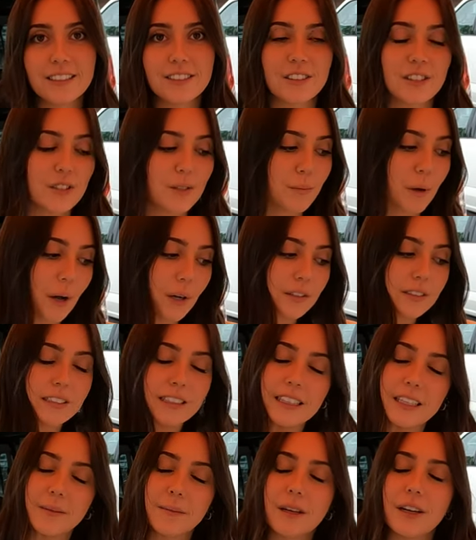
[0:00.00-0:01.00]
It's a small
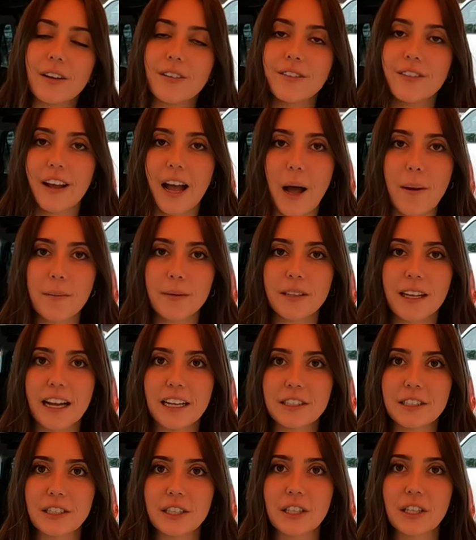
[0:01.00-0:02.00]
team of
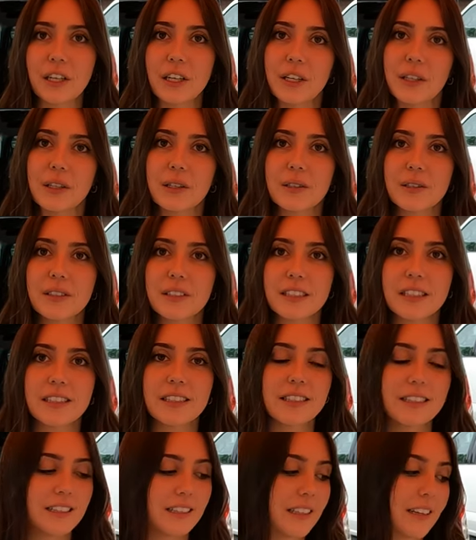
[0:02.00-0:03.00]
Appalachian girls just